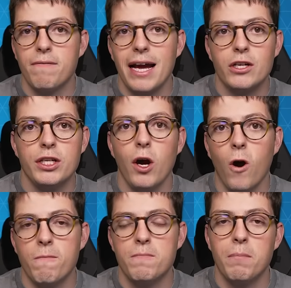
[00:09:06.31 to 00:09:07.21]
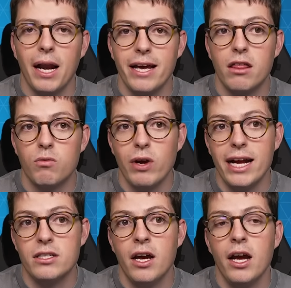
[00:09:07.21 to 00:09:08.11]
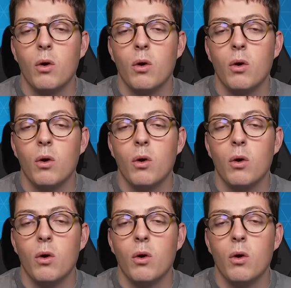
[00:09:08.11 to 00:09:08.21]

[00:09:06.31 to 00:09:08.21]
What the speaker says: flashy open play threat.